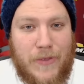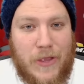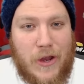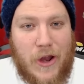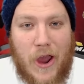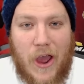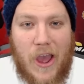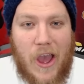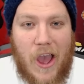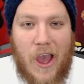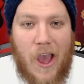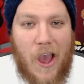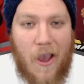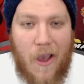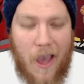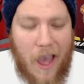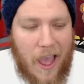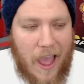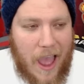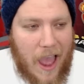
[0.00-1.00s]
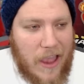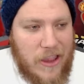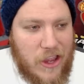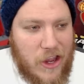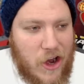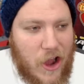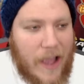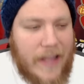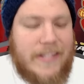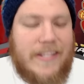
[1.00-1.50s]
You know,
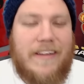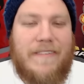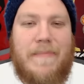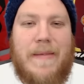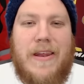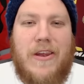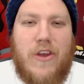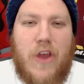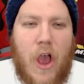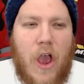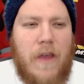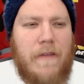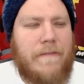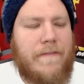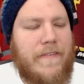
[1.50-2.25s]
United have been known